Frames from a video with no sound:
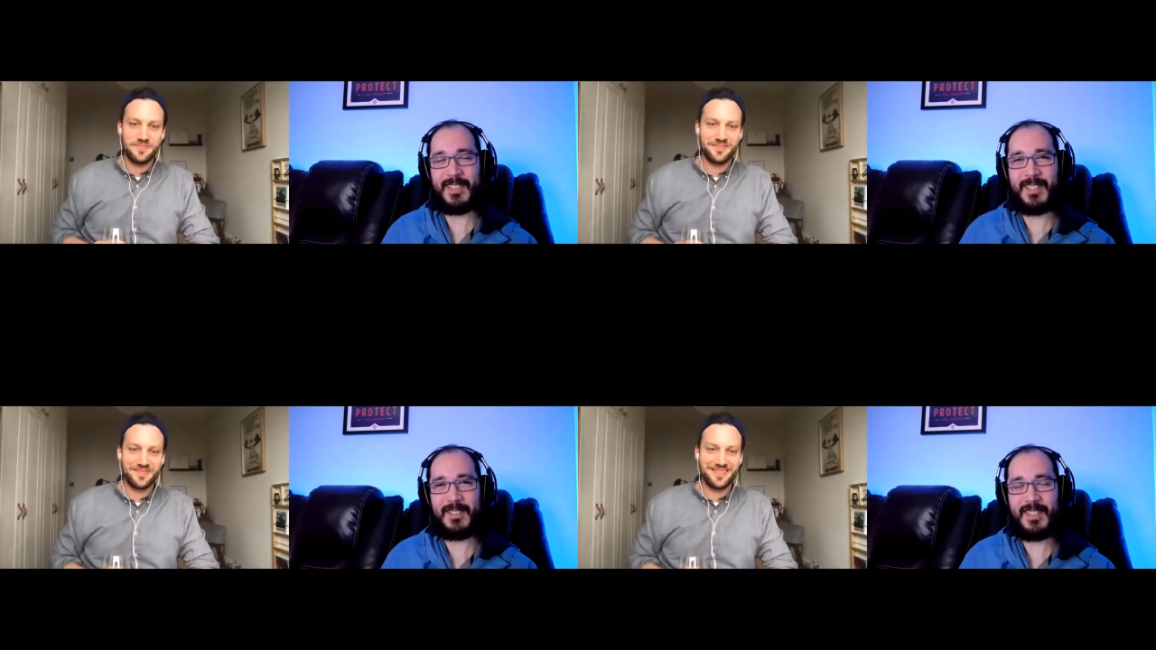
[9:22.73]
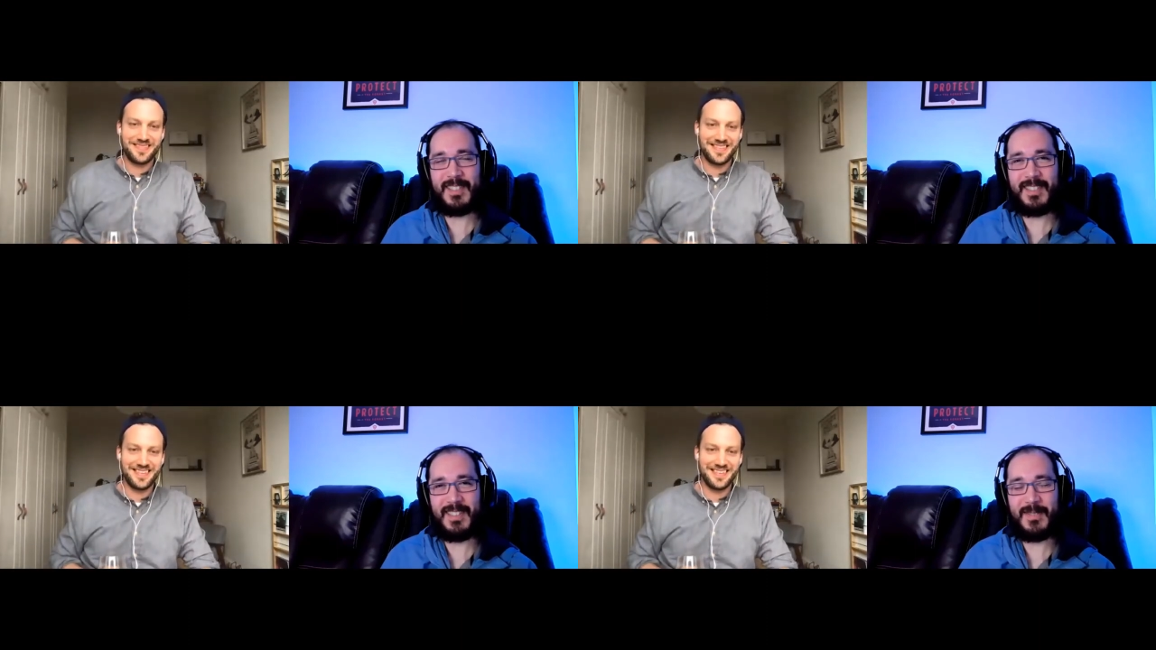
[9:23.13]
Speaker 1: That's what they
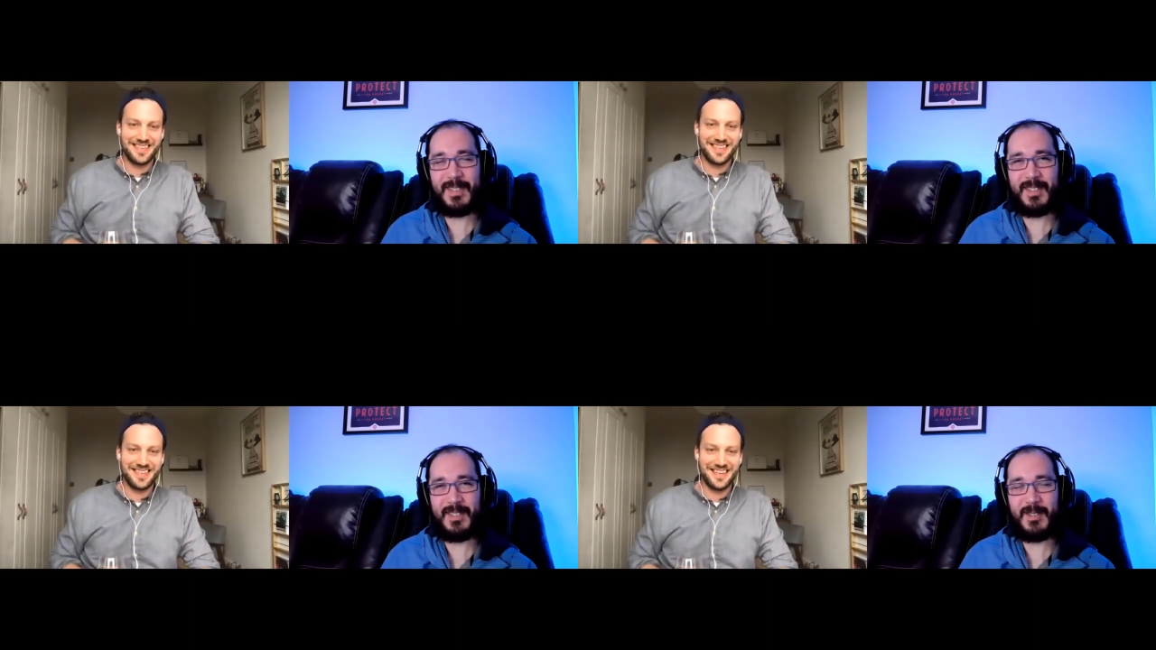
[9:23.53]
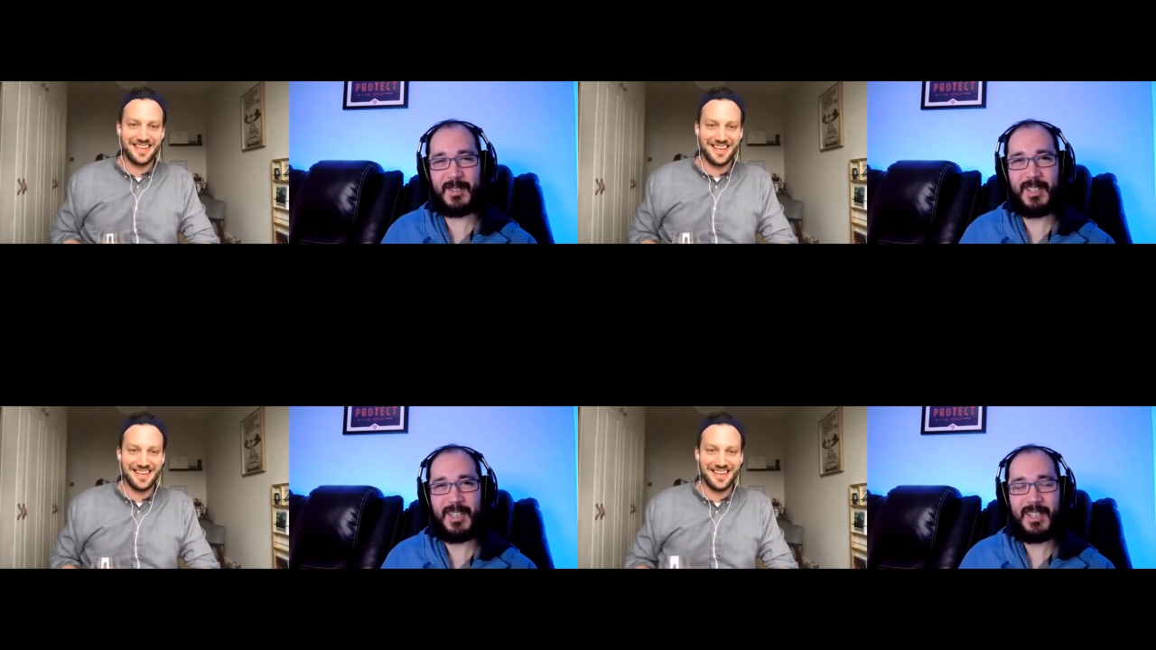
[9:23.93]
say about the whole
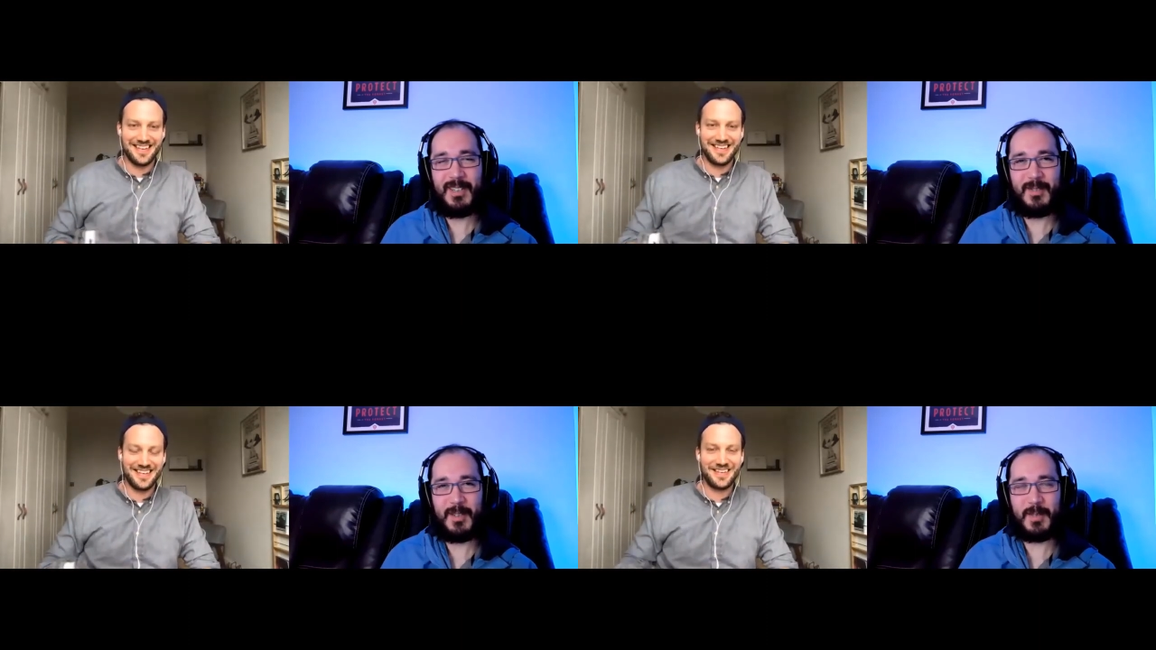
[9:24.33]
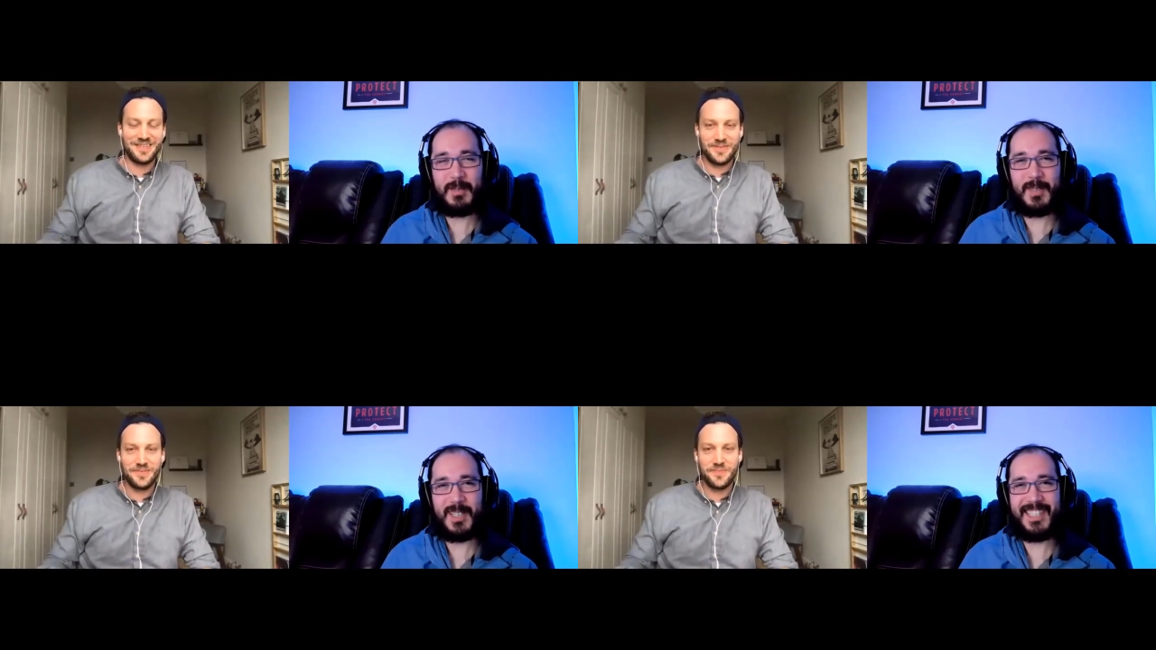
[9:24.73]
film
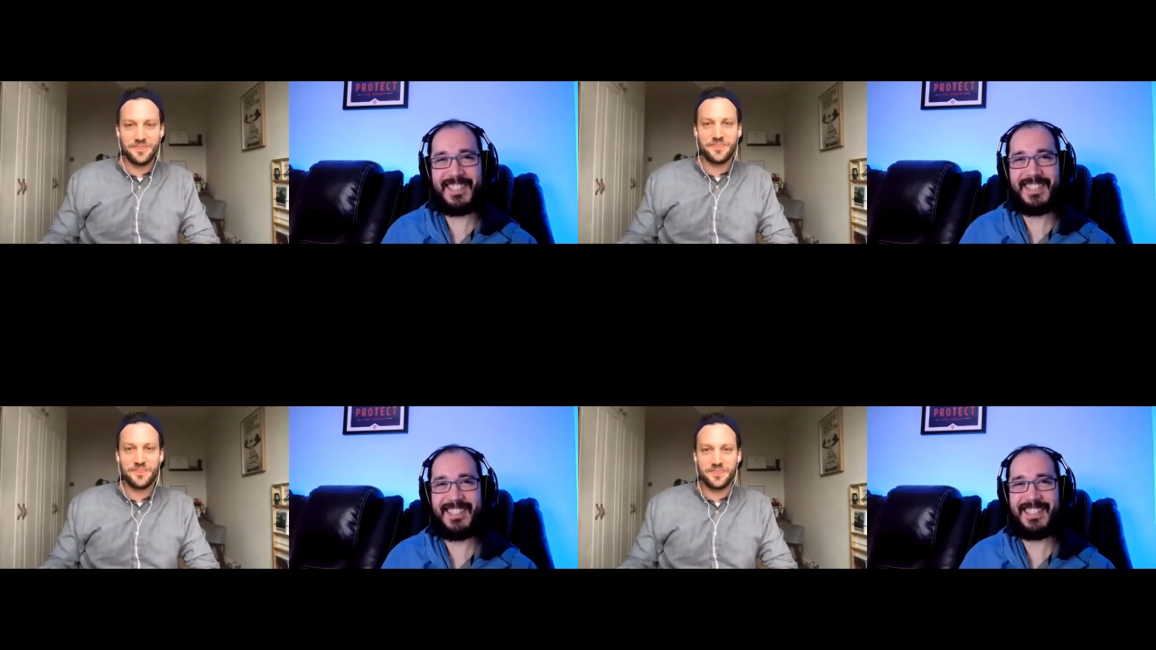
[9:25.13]
experience.